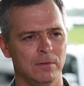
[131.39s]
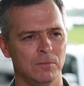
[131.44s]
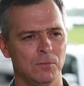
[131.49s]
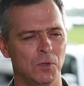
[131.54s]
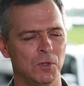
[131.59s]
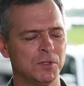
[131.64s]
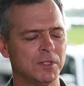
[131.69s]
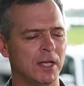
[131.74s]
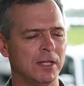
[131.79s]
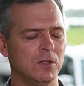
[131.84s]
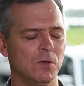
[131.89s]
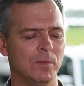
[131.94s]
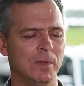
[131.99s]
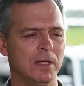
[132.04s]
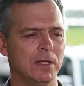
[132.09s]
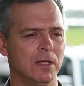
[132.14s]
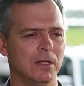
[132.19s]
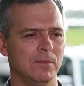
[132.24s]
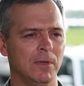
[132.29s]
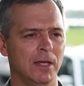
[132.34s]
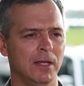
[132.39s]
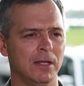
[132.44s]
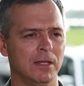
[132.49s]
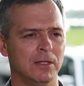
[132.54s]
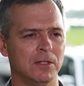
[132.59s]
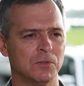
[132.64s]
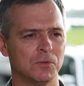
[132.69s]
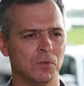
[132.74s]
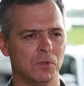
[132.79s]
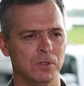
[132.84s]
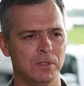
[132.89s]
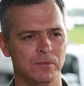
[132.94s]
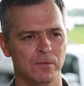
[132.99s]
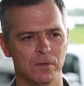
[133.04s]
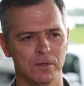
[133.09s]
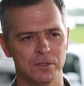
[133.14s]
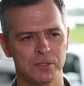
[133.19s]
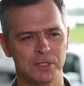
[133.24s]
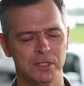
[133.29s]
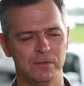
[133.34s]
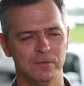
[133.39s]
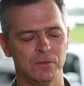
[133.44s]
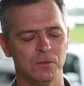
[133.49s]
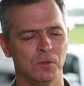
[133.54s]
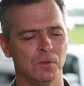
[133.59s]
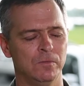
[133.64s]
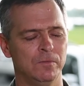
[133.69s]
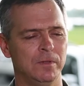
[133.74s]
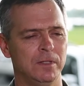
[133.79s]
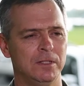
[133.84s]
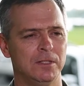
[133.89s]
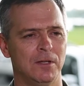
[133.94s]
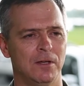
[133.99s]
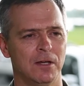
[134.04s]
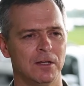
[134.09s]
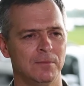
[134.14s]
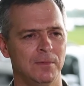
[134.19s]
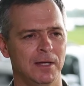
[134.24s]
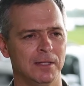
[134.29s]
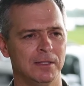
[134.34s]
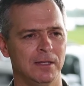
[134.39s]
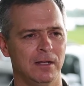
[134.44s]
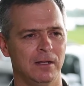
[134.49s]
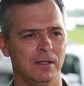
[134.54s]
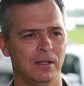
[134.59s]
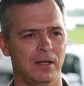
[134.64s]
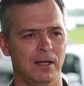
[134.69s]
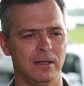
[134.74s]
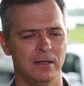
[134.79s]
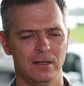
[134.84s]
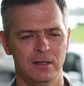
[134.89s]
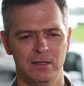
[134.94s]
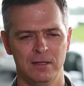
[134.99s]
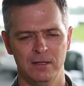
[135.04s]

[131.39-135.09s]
Multi-domain command and control, you've heard Chief Goldfein talk about that a lot.